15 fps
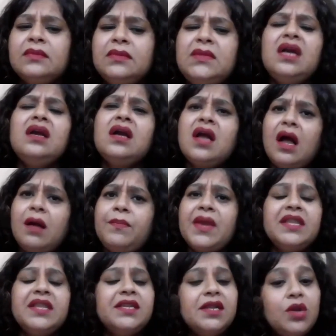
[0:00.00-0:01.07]
The cup
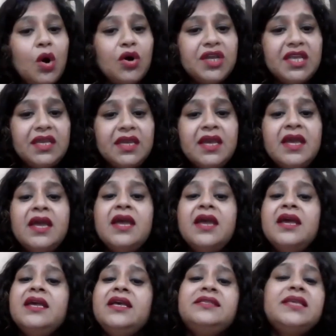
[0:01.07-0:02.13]
analogy
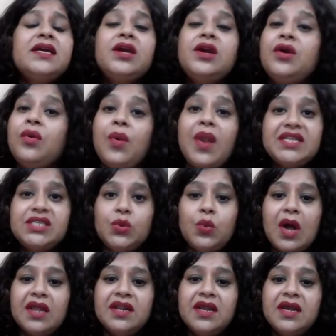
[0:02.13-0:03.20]
is a great
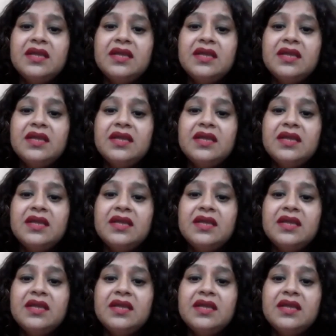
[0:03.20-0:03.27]
one